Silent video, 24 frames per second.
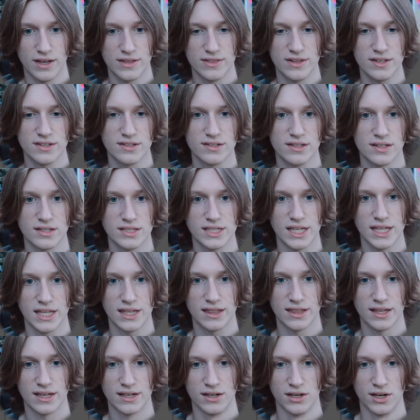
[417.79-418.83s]
And this is a
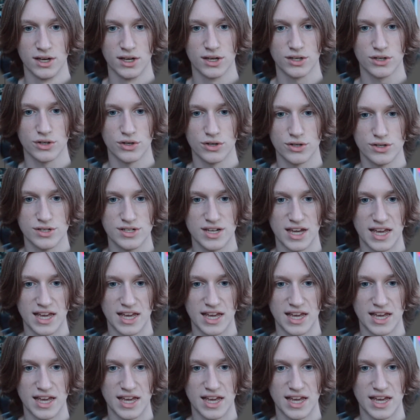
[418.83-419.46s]
thing that could